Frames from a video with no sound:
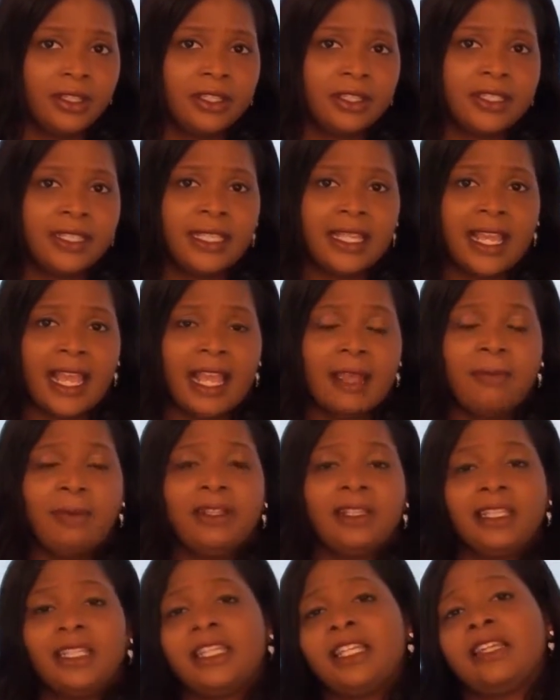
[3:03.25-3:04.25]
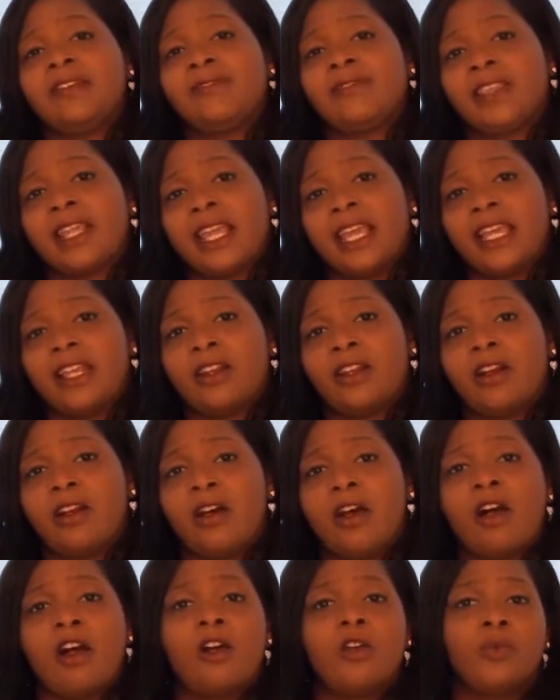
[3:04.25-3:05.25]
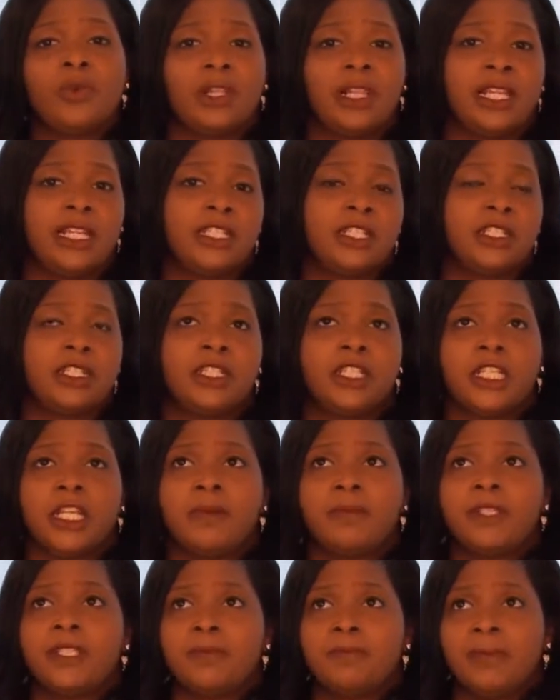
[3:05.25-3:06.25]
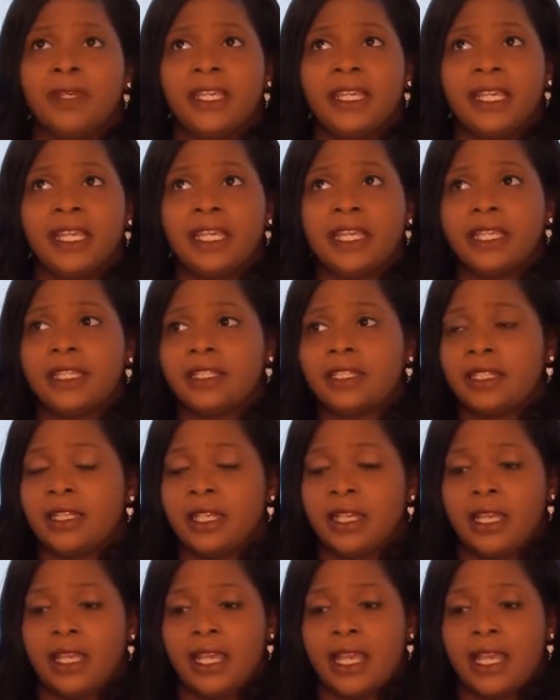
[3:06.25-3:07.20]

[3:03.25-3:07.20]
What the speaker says: You see, I believe that all relationships, be it